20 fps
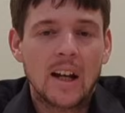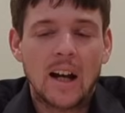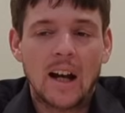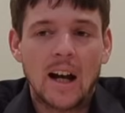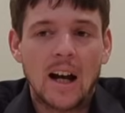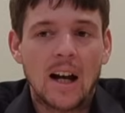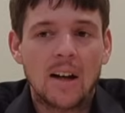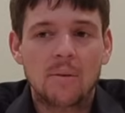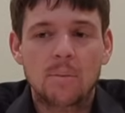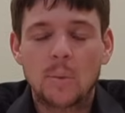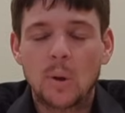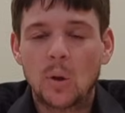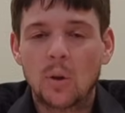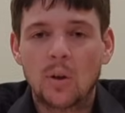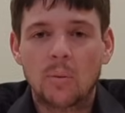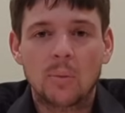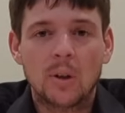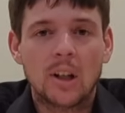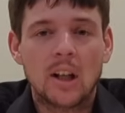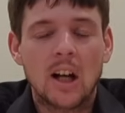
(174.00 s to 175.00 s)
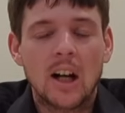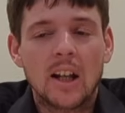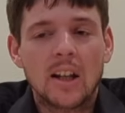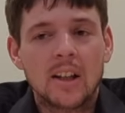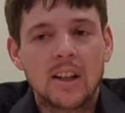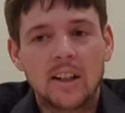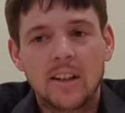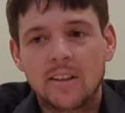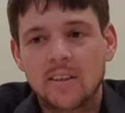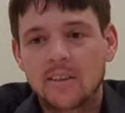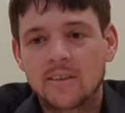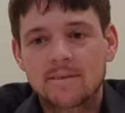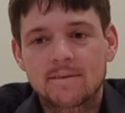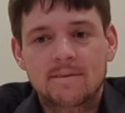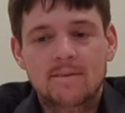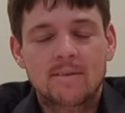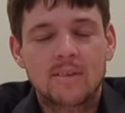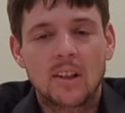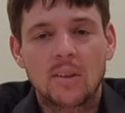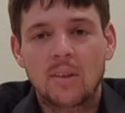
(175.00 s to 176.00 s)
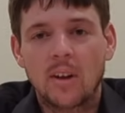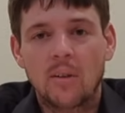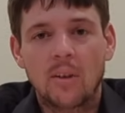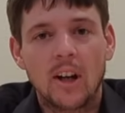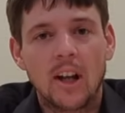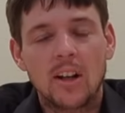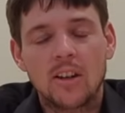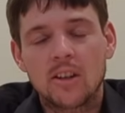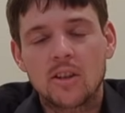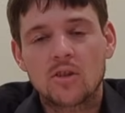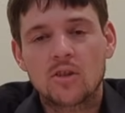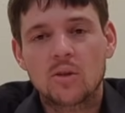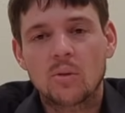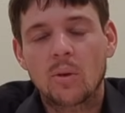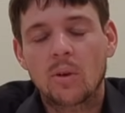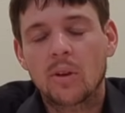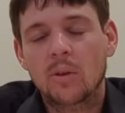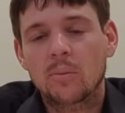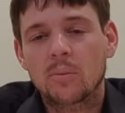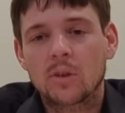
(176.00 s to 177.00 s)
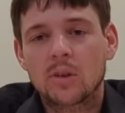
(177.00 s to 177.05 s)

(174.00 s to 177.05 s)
I build them a lot, and I've never had an issue with them.